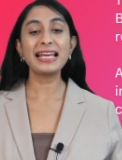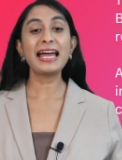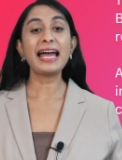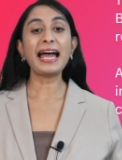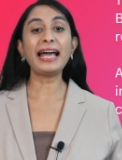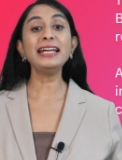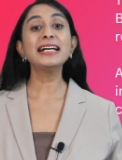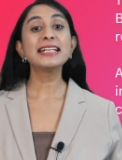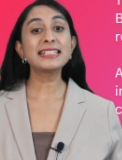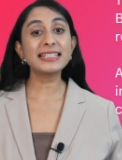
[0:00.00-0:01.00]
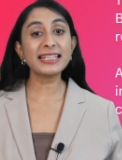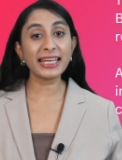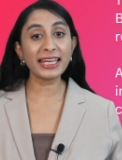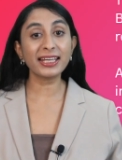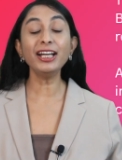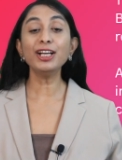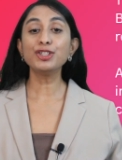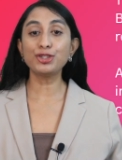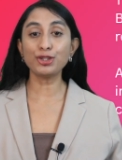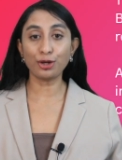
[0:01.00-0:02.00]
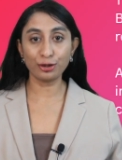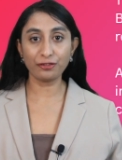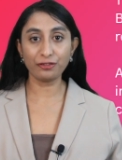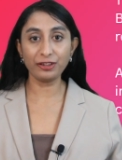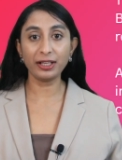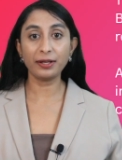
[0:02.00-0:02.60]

and sacred geography.